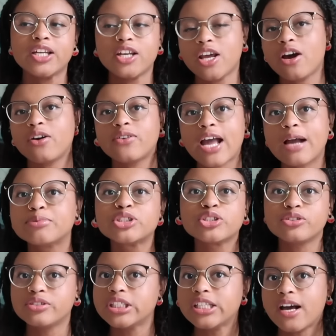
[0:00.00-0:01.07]
No,
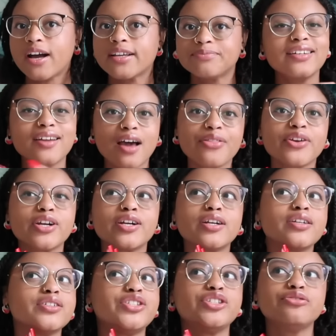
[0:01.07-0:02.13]
absolutely not.
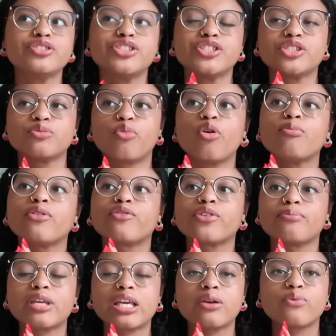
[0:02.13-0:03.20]
Another huge disappointment for
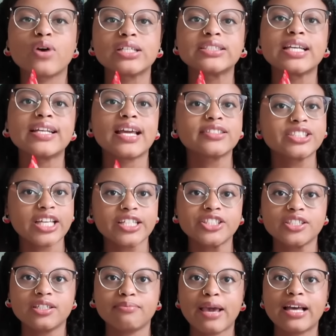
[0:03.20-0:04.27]
me was An
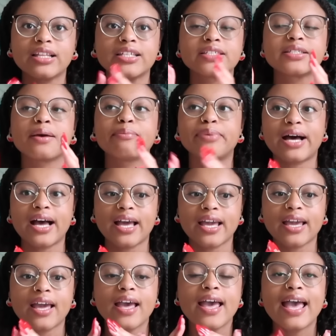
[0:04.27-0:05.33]
Education in Malice by